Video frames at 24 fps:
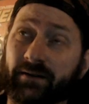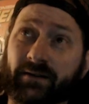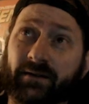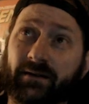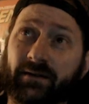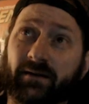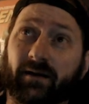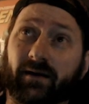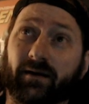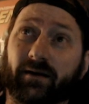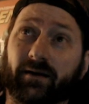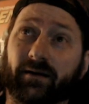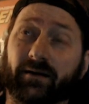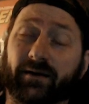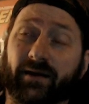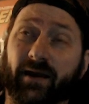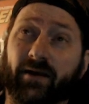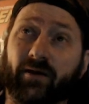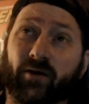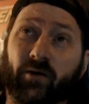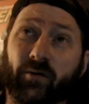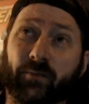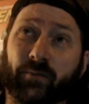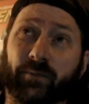uh, I
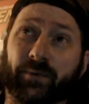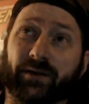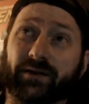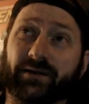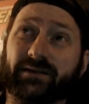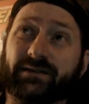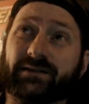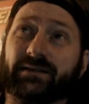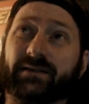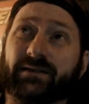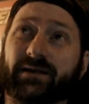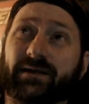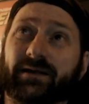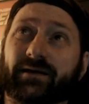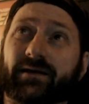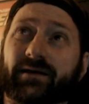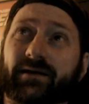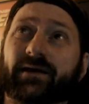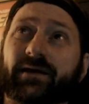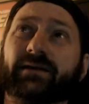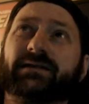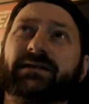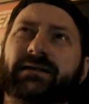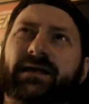hope it is. Uh,
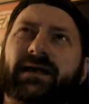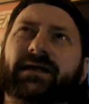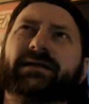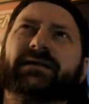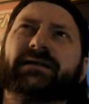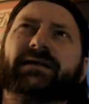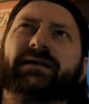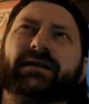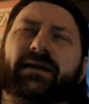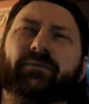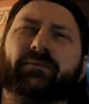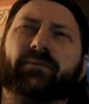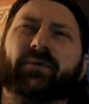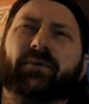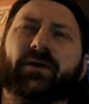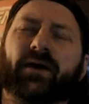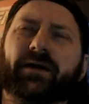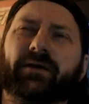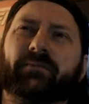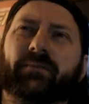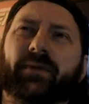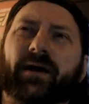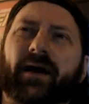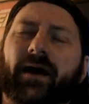it's nice that they brought him
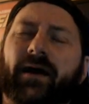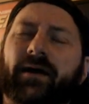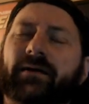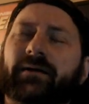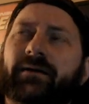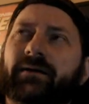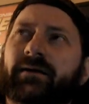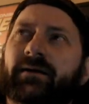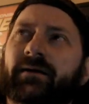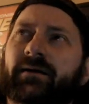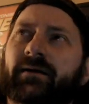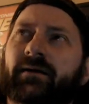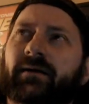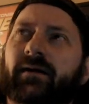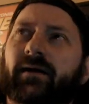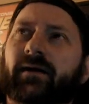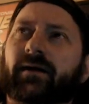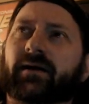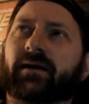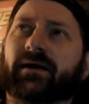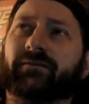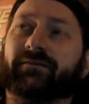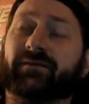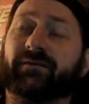back, uh,
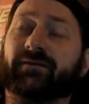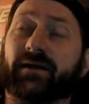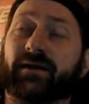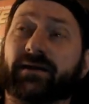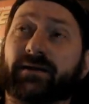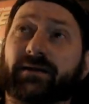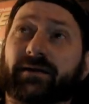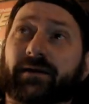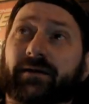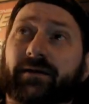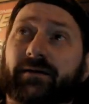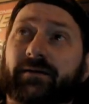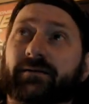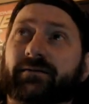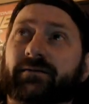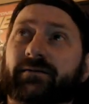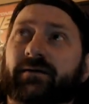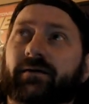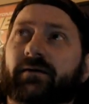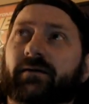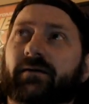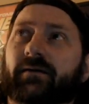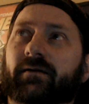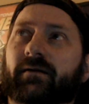if they did.
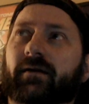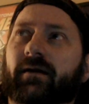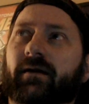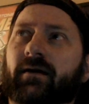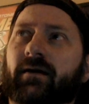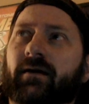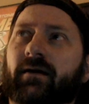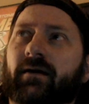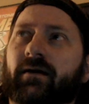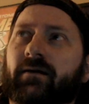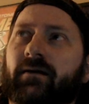Um,